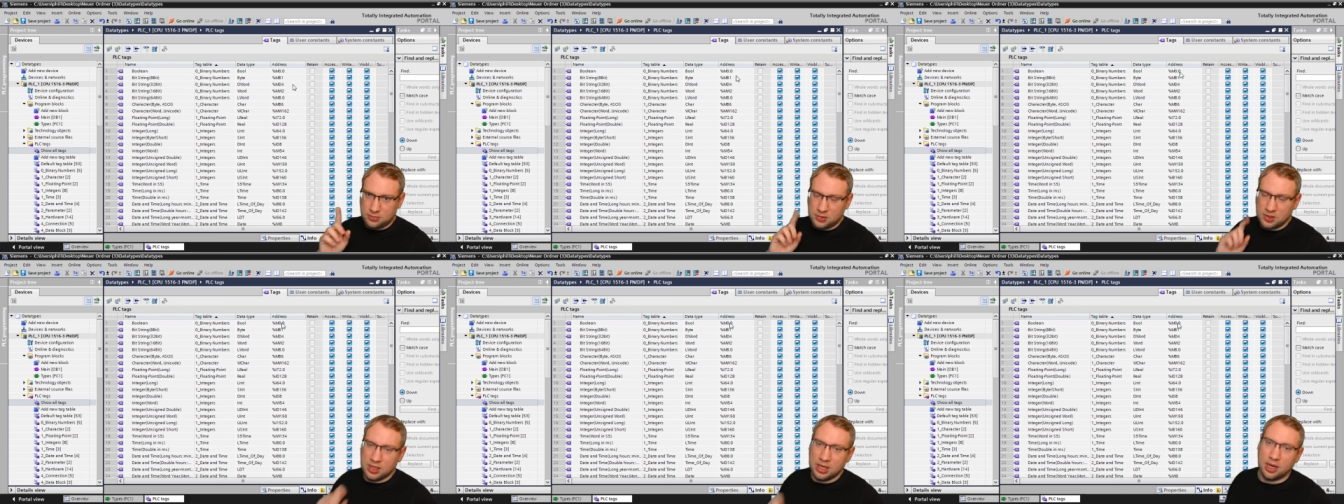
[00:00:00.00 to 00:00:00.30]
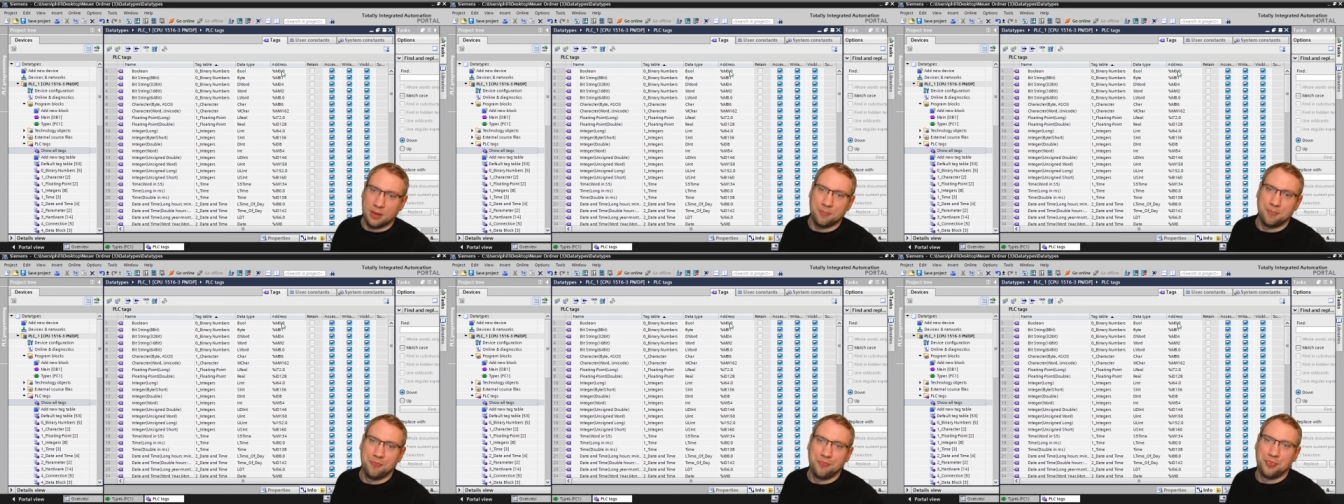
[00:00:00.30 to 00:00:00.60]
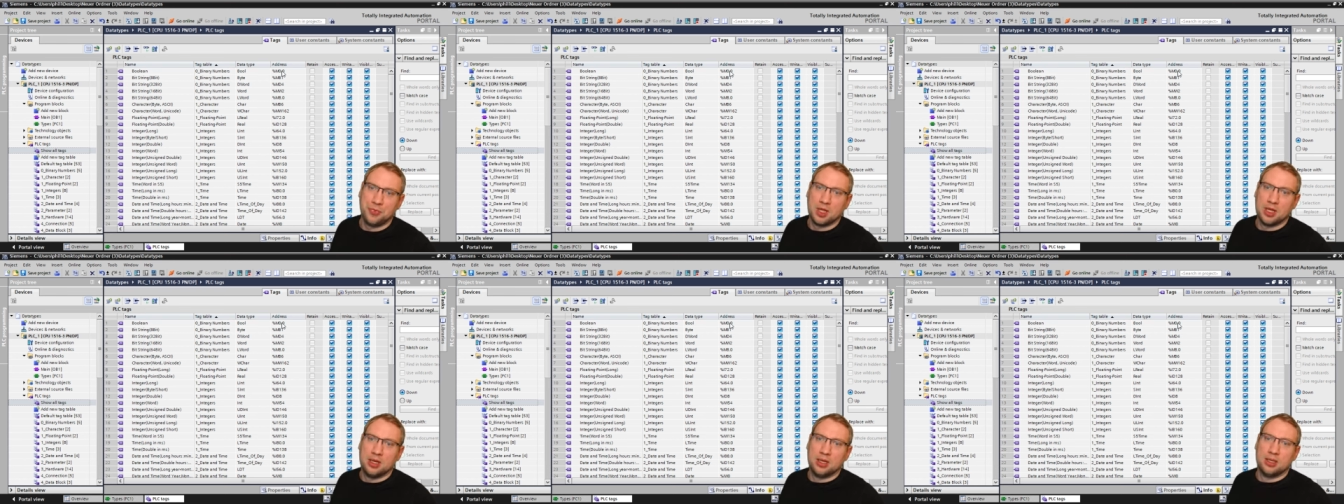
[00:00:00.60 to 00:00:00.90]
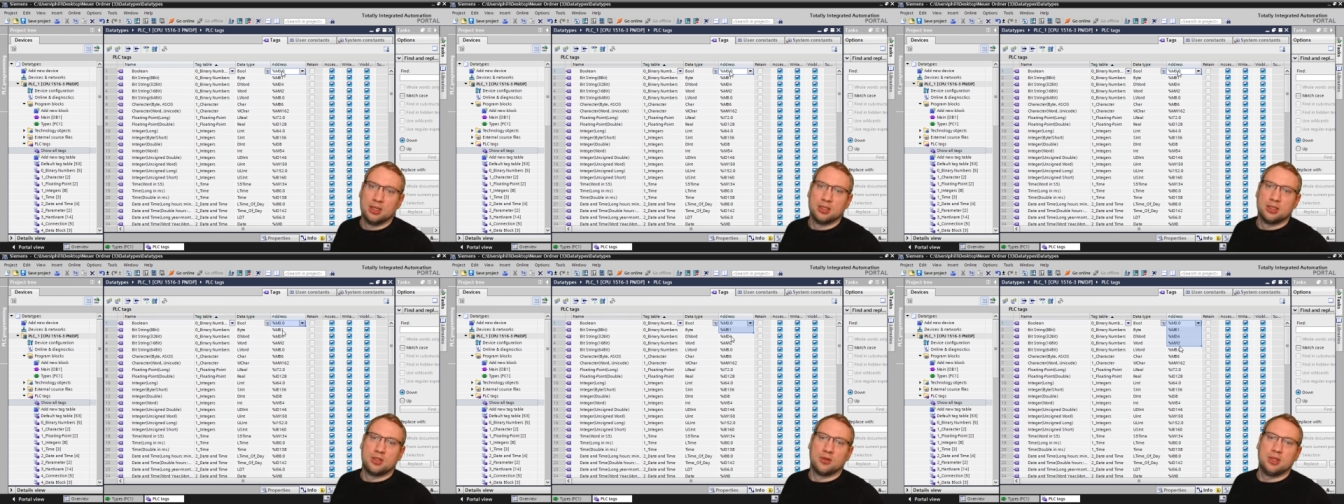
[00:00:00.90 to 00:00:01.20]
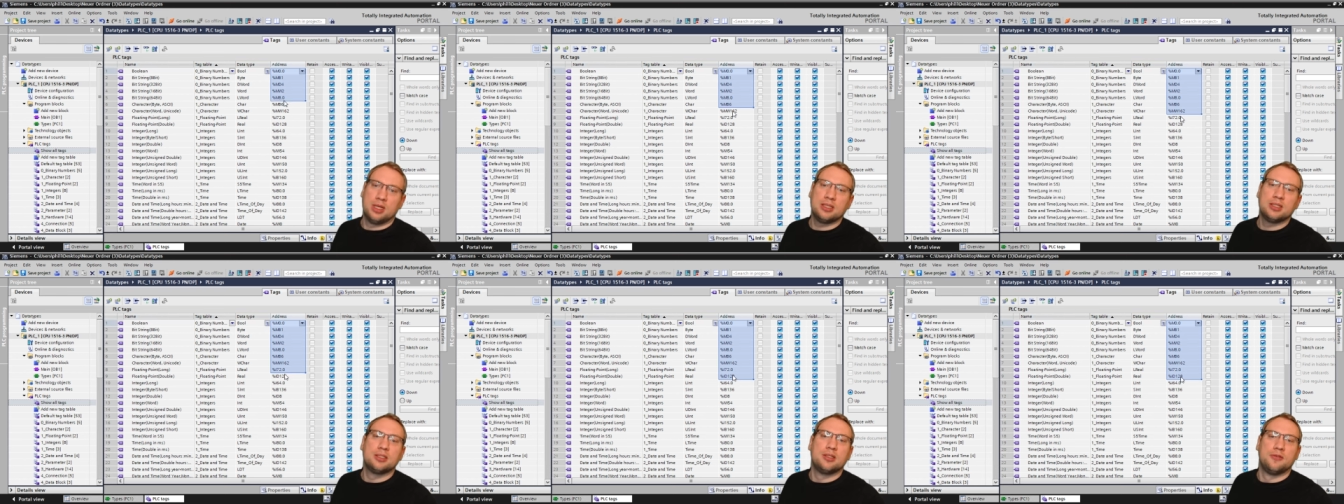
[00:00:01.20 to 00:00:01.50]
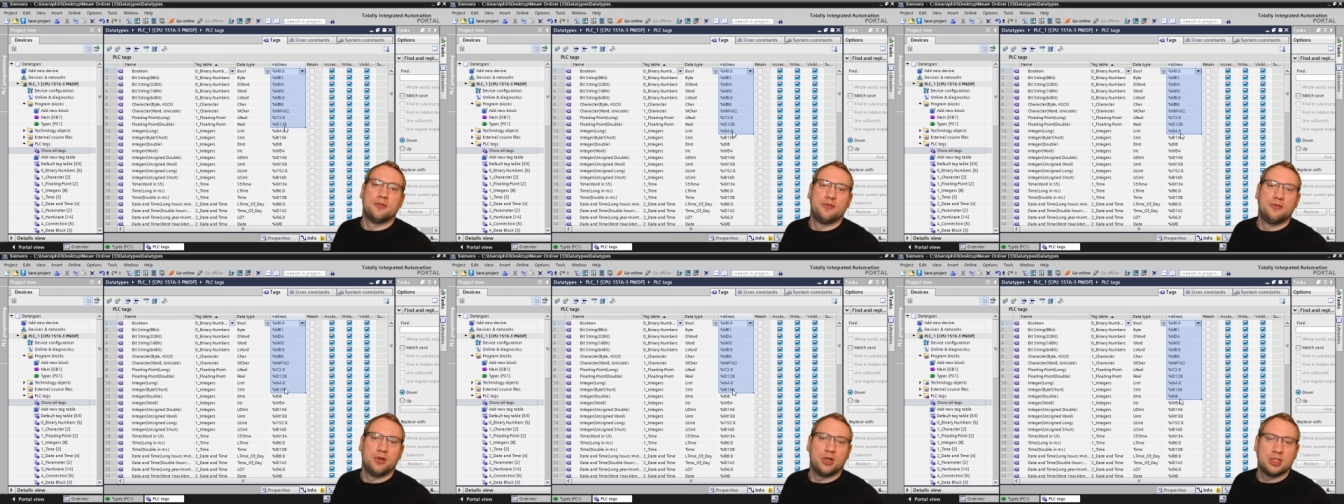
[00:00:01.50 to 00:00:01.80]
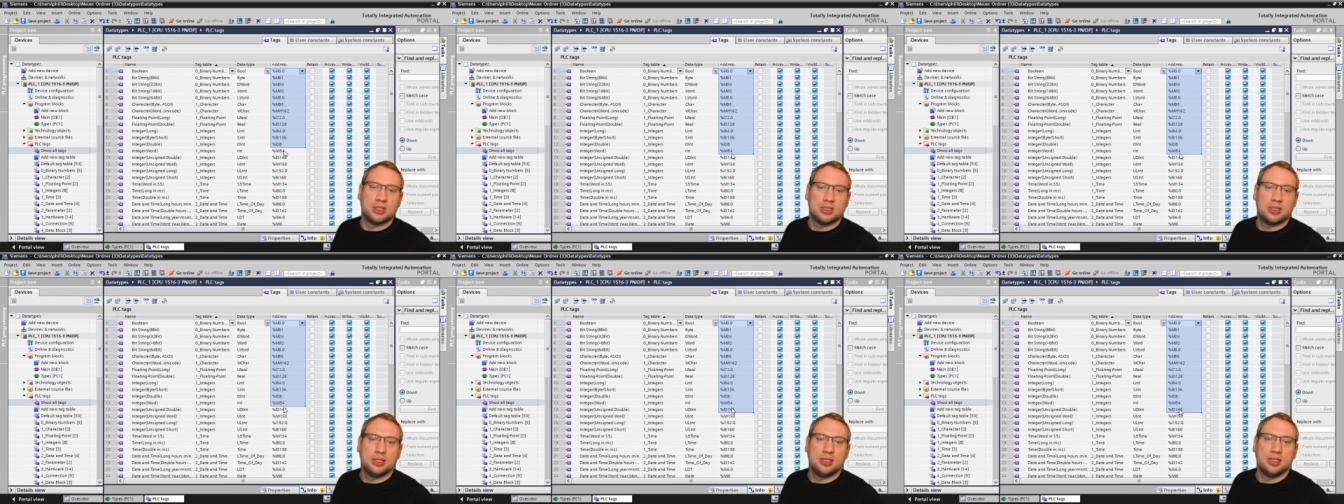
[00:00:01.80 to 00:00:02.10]
Yeah. So that's the
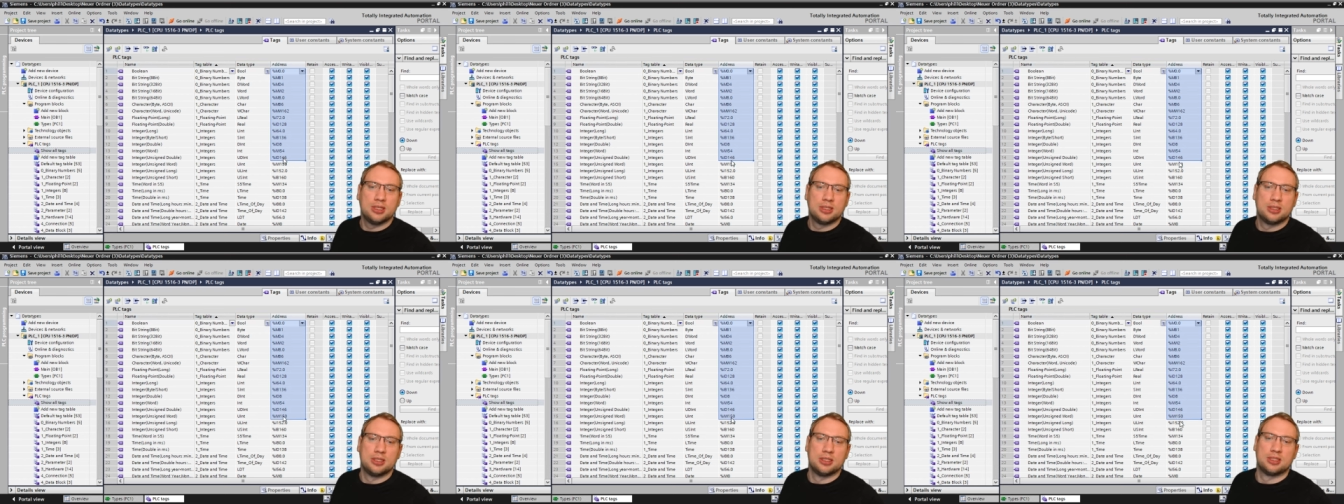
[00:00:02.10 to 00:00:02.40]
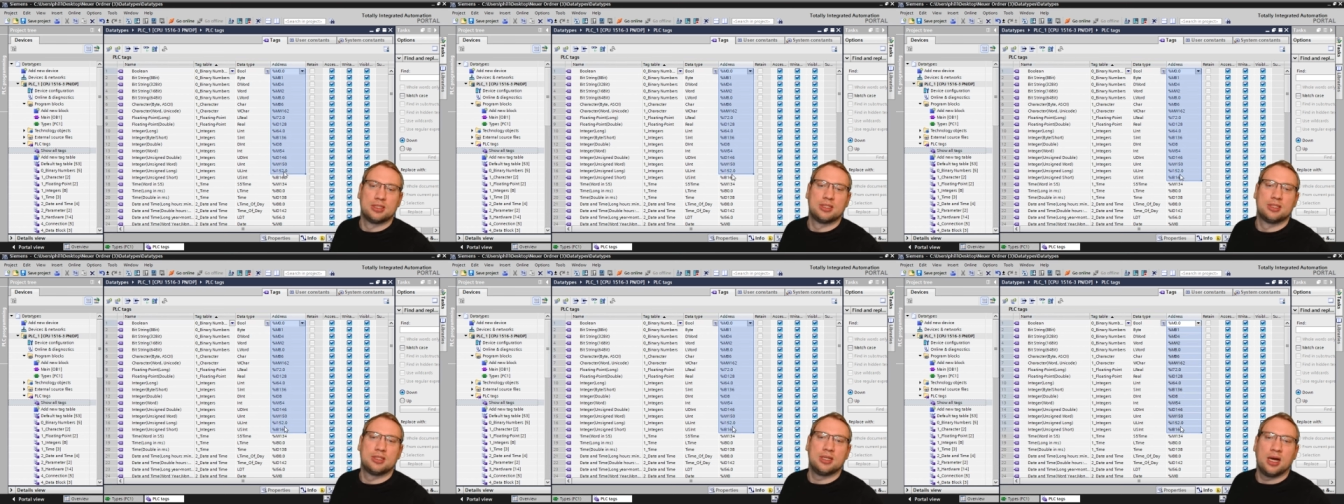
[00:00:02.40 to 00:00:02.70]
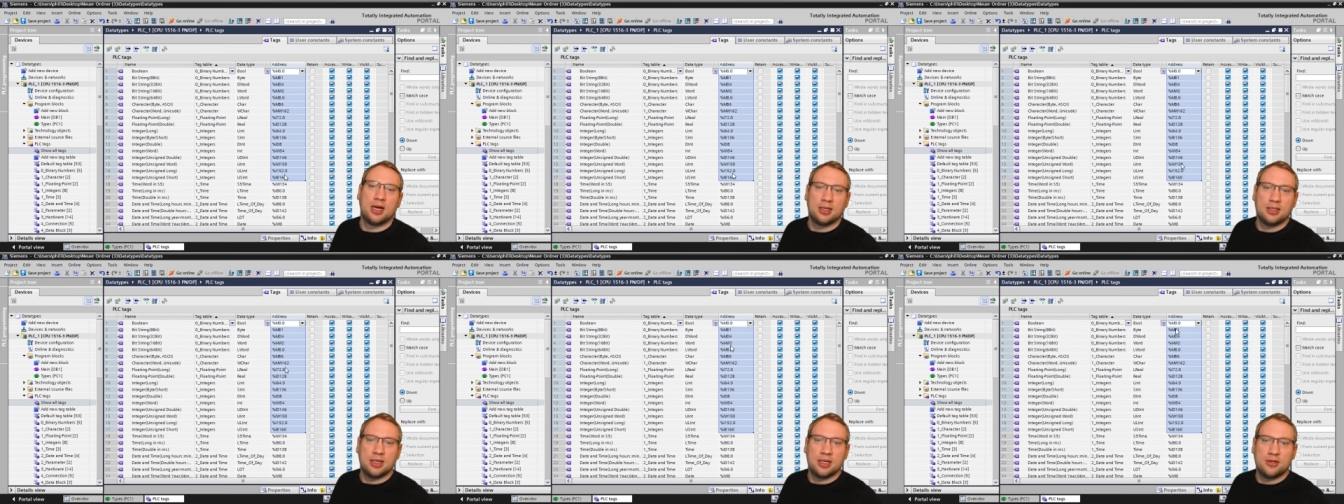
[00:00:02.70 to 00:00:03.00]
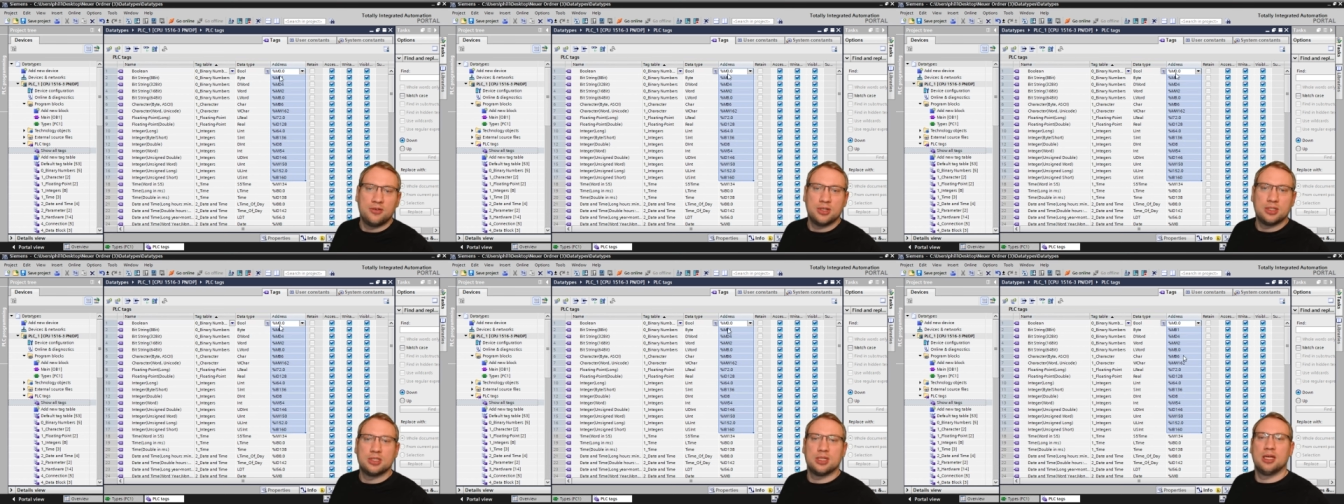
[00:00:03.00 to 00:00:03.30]
first thing. It's the start address.